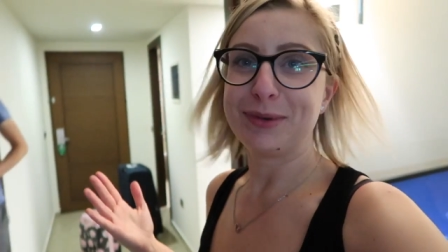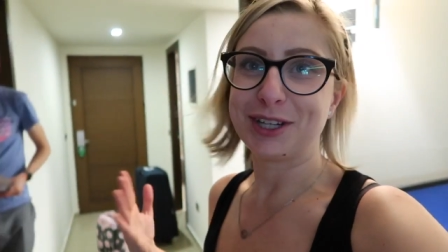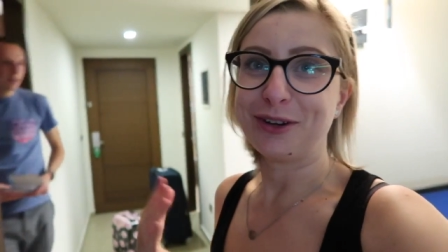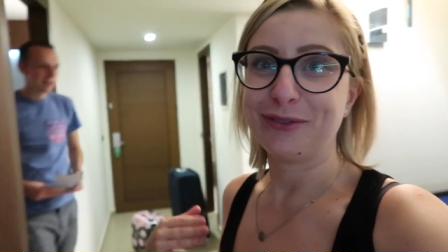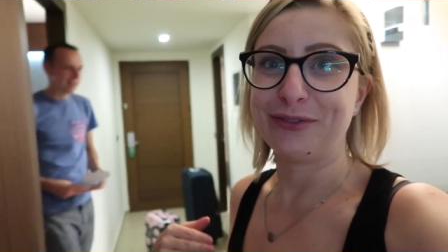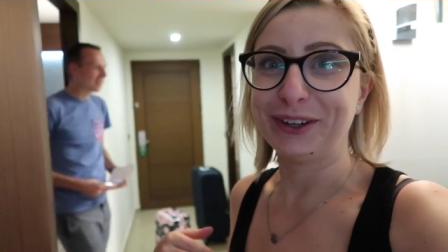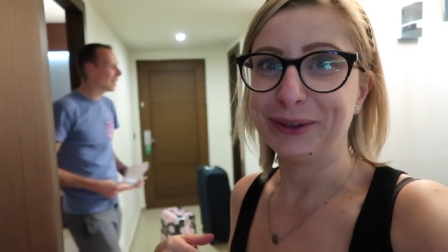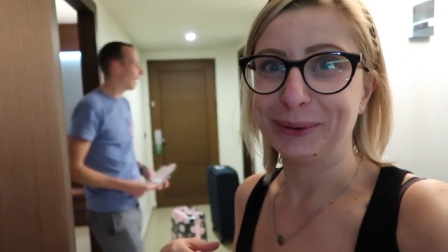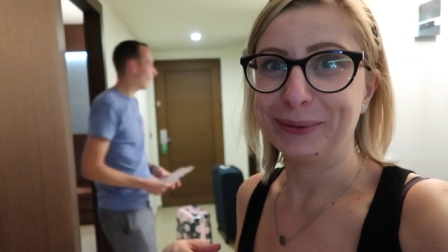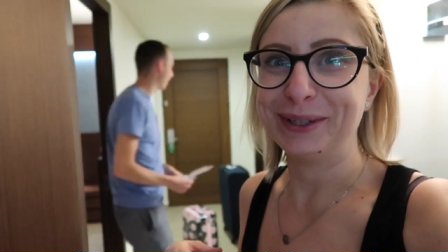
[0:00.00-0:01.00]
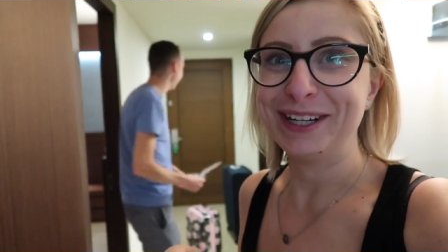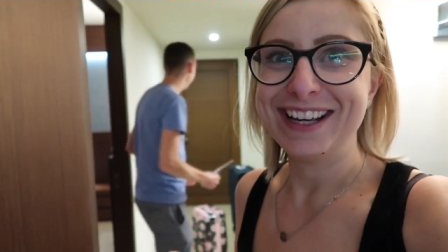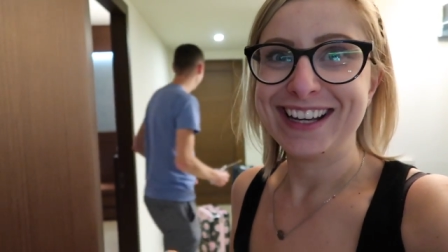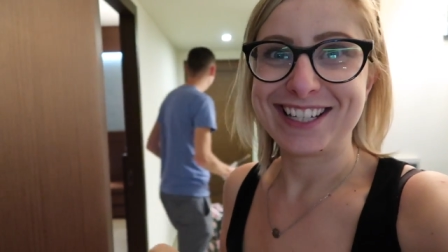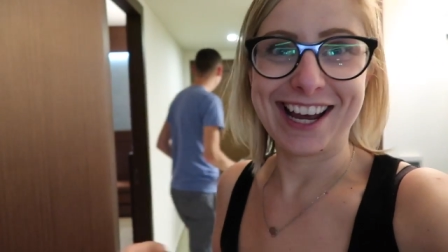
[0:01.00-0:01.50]
we don't feel
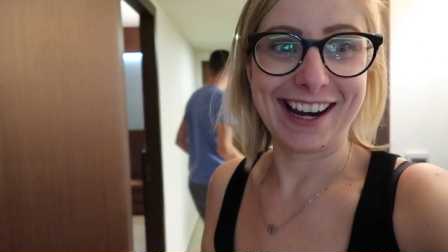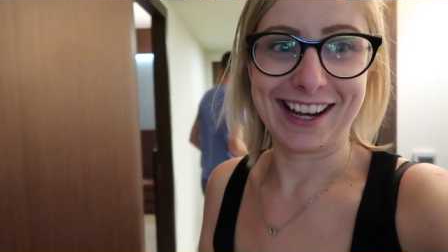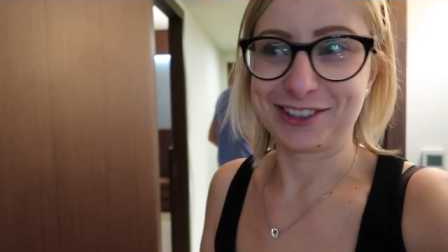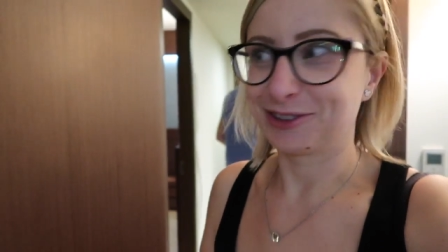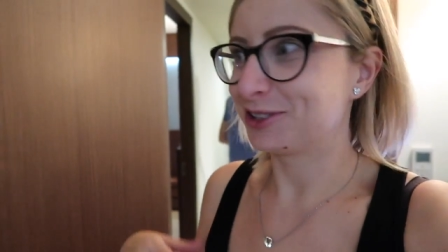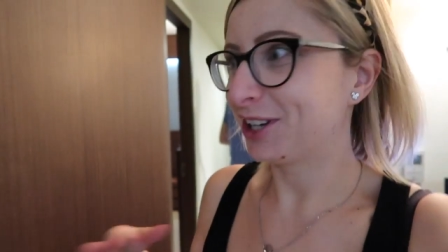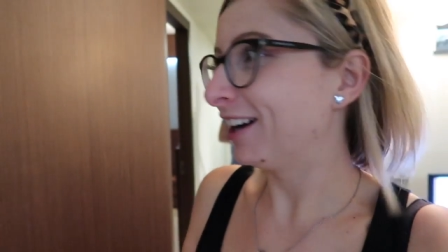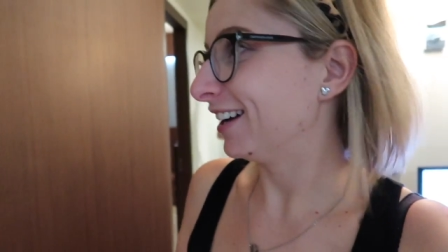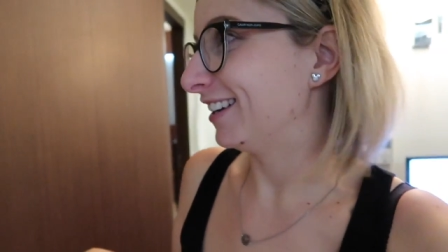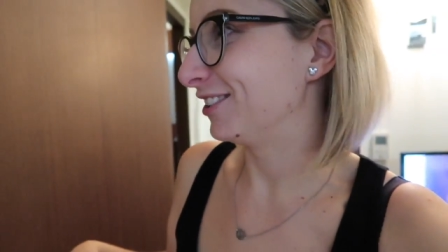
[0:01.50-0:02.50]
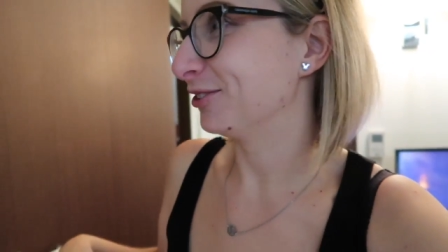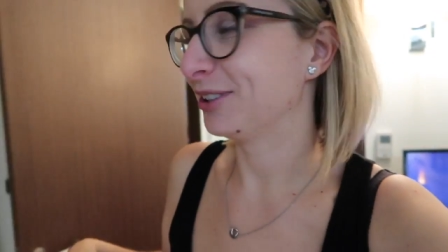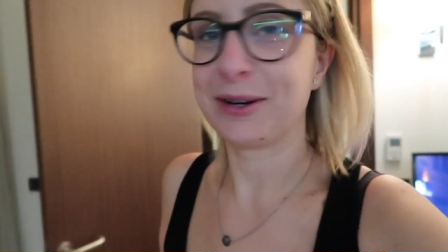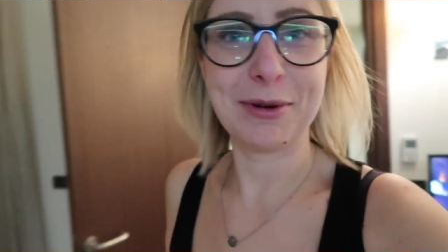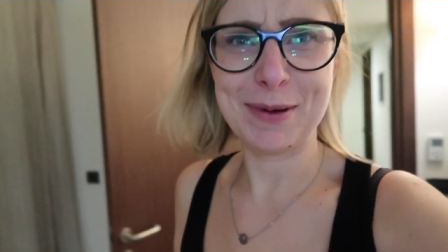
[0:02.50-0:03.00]
jet lagged or tired or
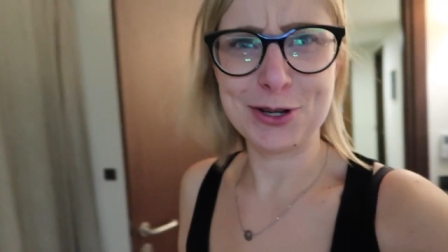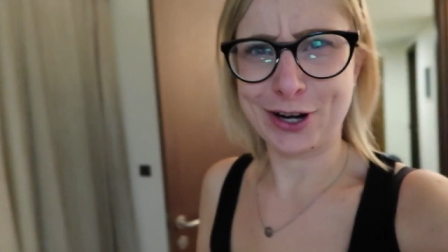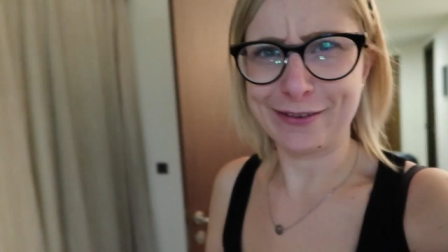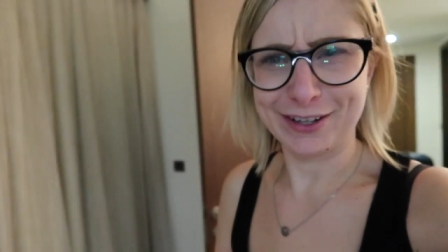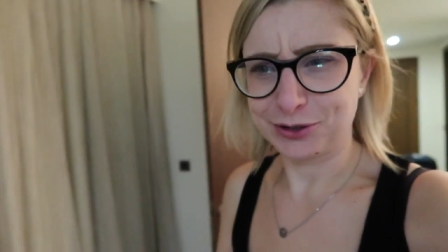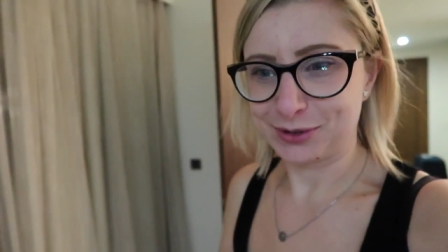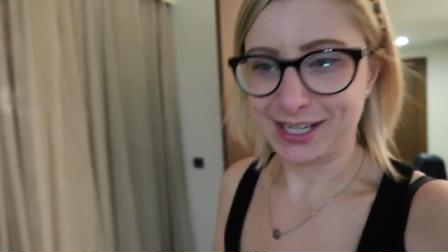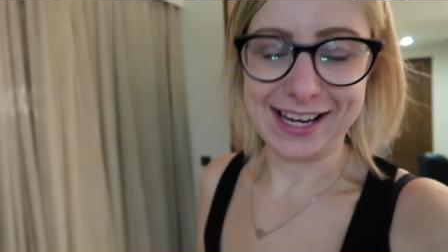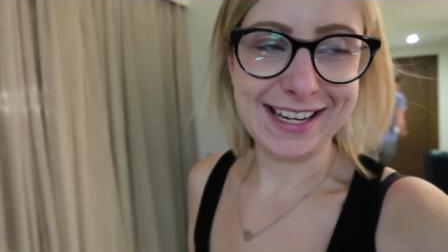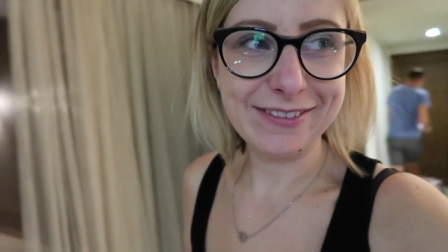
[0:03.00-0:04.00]
like we've been traveling all day.